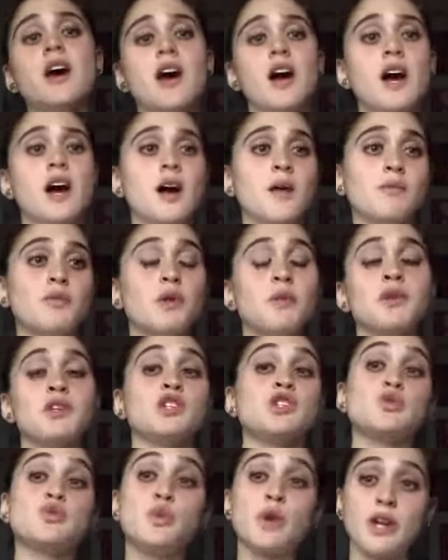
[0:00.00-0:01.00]
let me
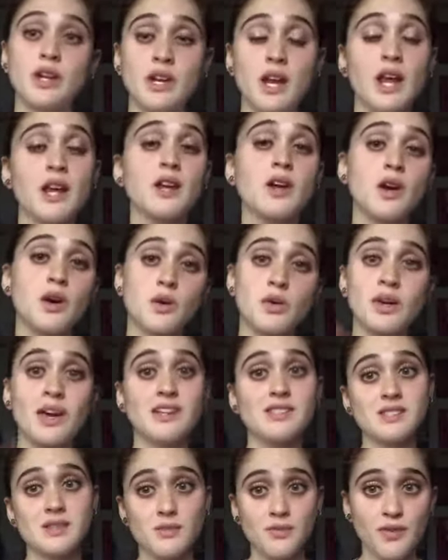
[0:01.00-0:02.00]
just run and go
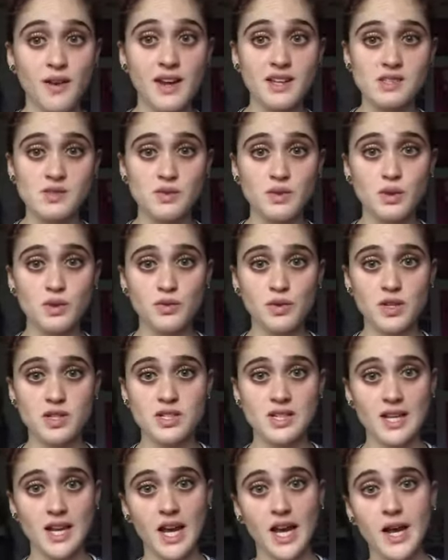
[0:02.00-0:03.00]
get some fast food for
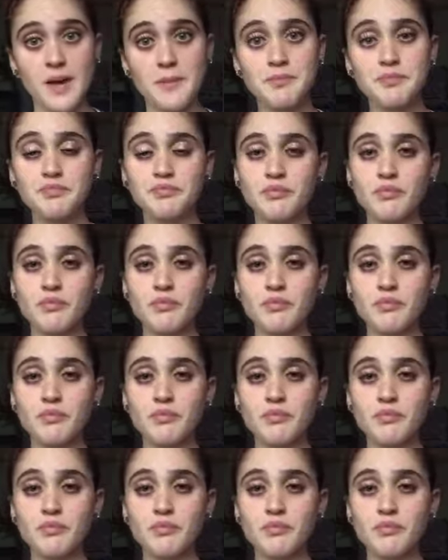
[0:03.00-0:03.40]
tonight.